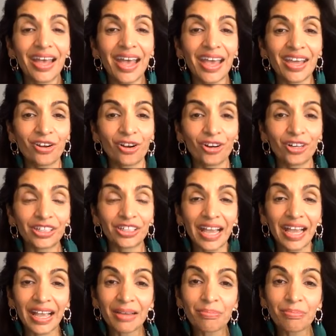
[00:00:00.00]
and are
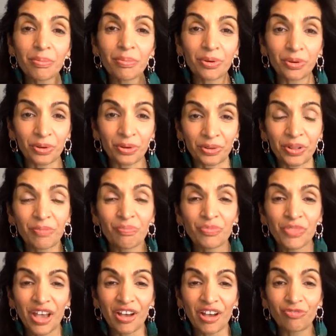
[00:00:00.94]
capable
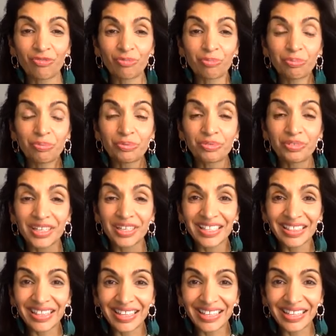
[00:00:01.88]
of
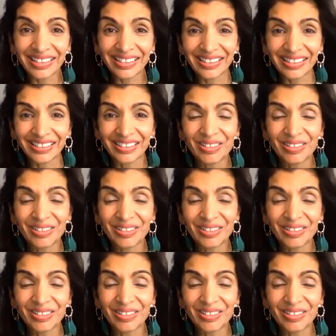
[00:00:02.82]
breathing